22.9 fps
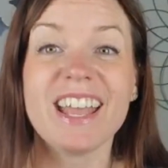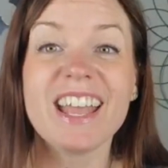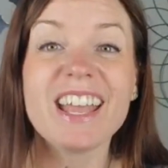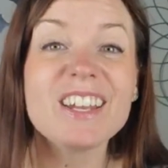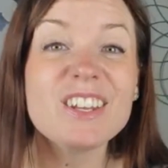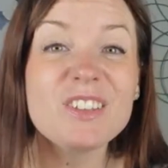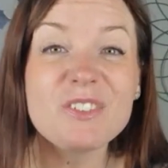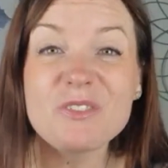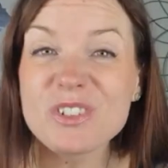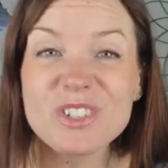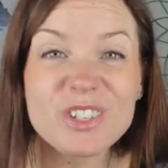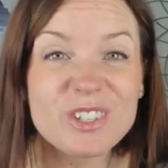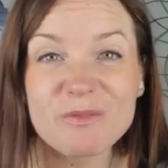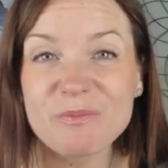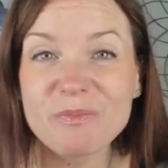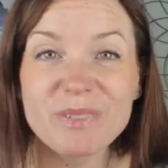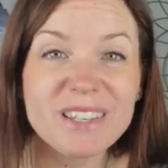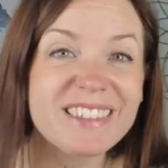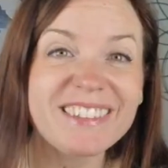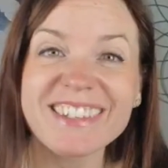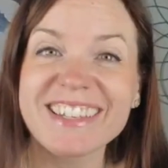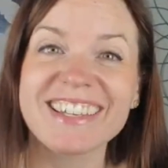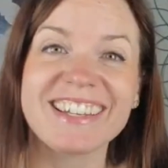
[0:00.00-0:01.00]
and you shouldn't
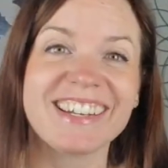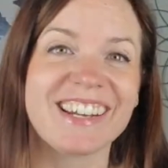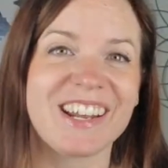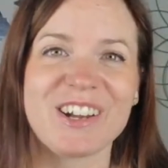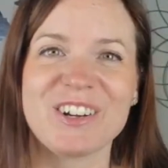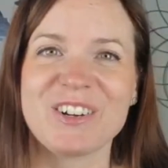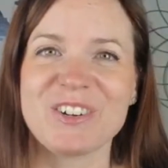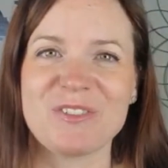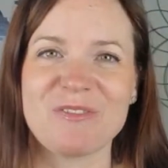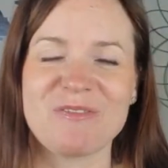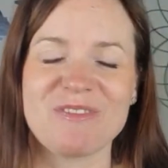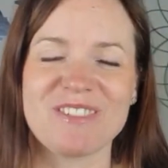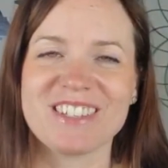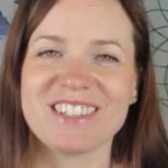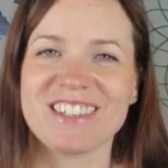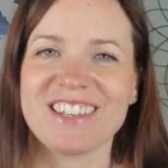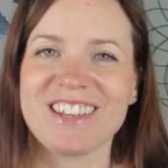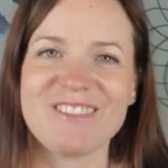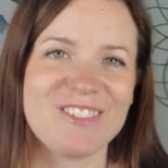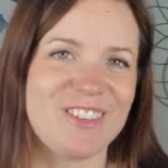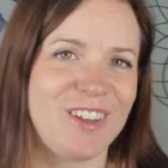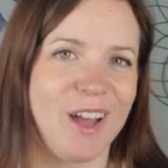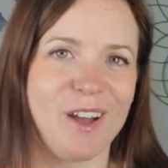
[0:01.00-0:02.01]
be looking at homes
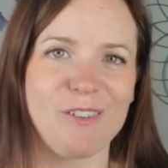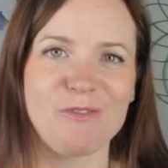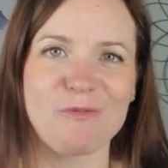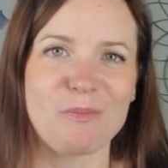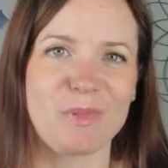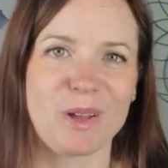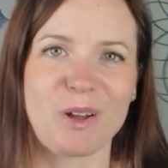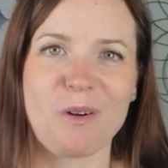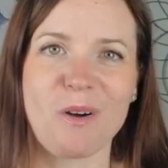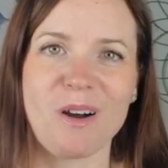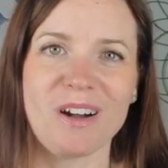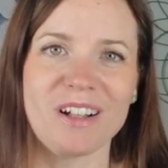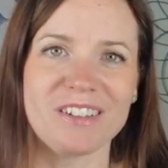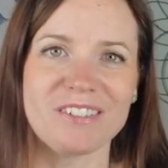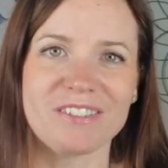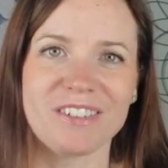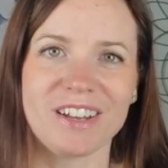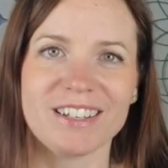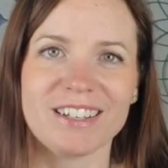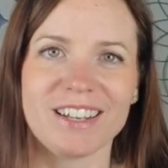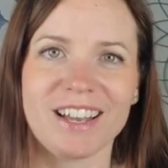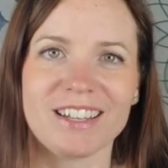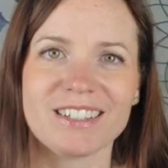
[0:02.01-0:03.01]
if you haven't been
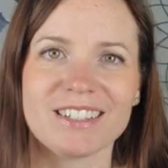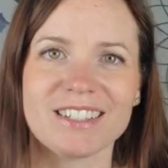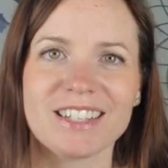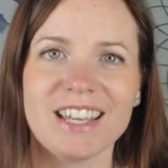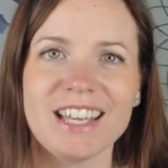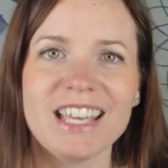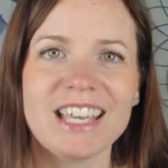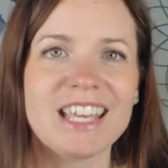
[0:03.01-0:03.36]
qualified yet.